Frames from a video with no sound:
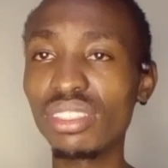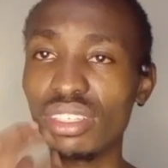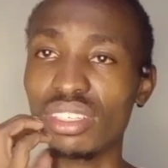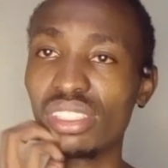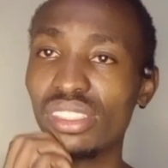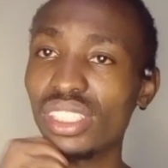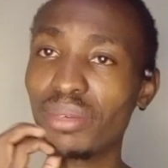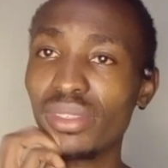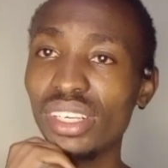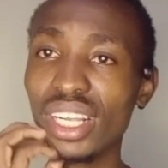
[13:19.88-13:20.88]
Yeah.
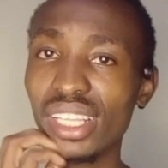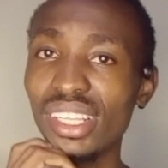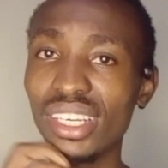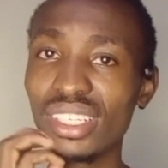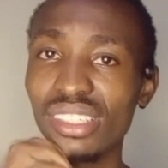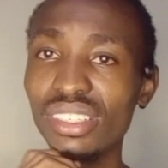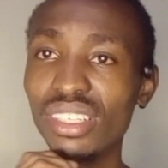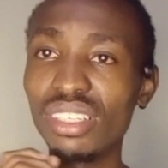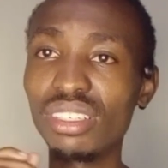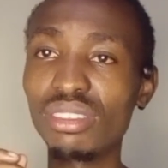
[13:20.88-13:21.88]
Something like that.
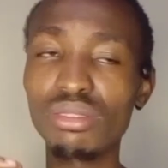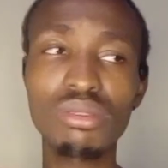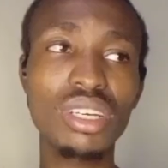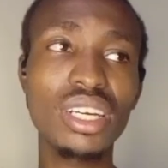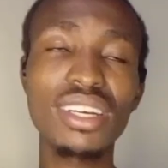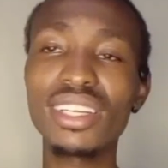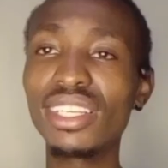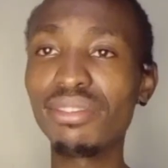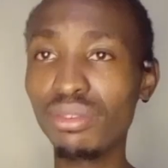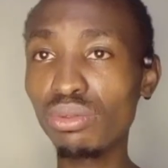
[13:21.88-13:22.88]
So
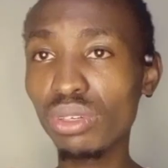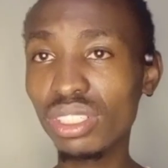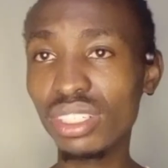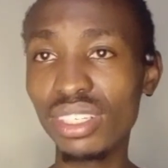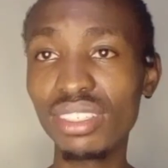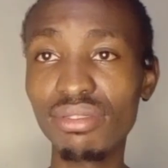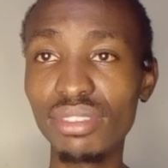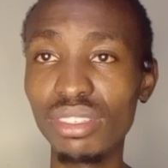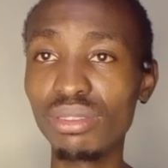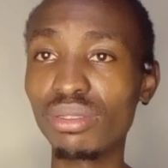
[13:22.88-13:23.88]
if you watched this
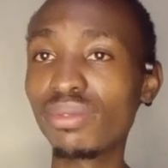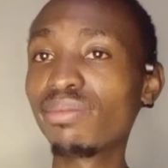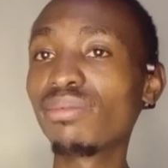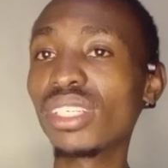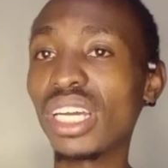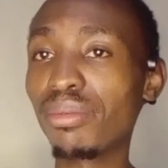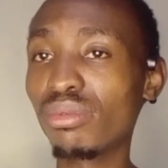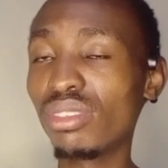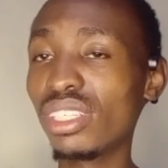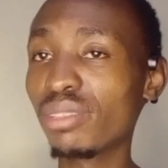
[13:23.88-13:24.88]
video up
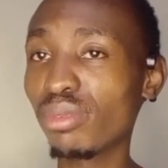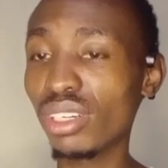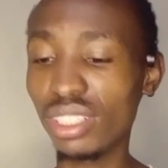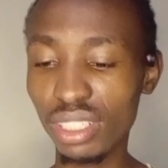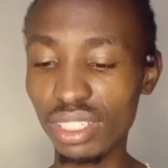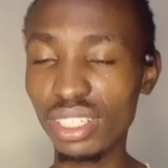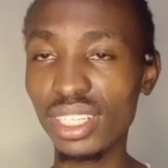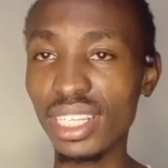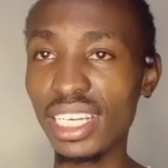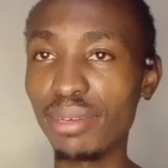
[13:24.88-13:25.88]
to this point,
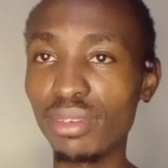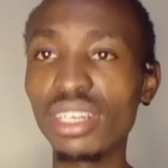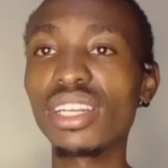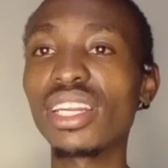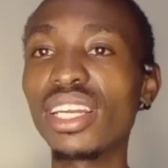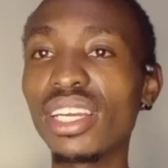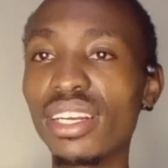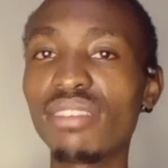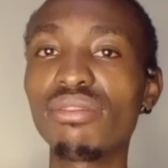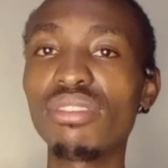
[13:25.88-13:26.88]
then I'm really, really
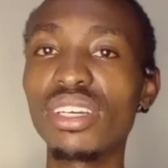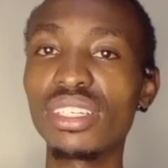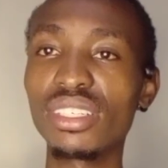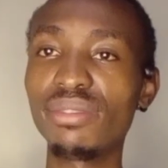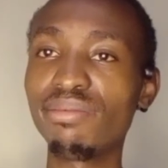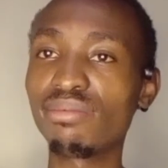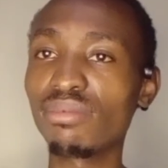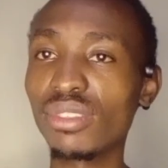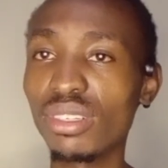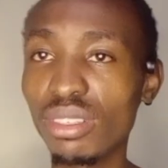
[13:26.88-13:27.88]
grateful
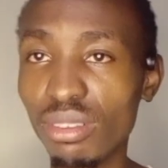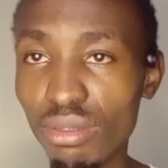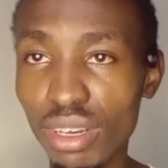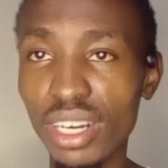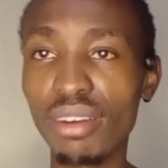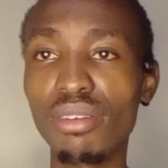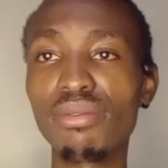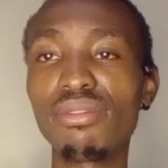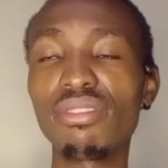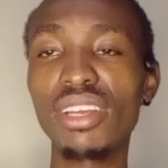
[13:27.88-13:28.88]
that you are our
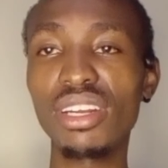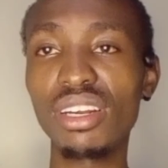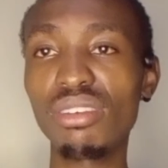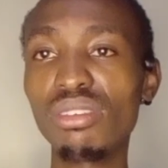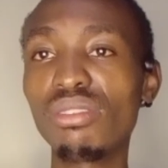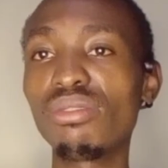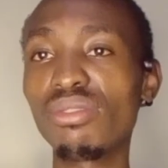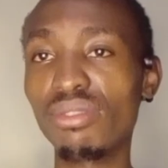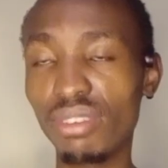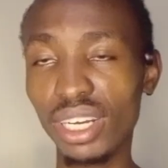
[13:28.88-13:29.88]
fellow
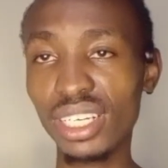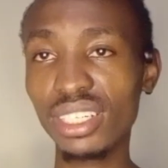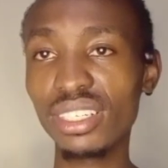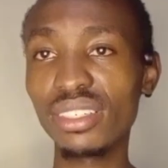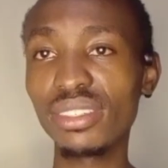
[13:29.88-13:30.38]
friend,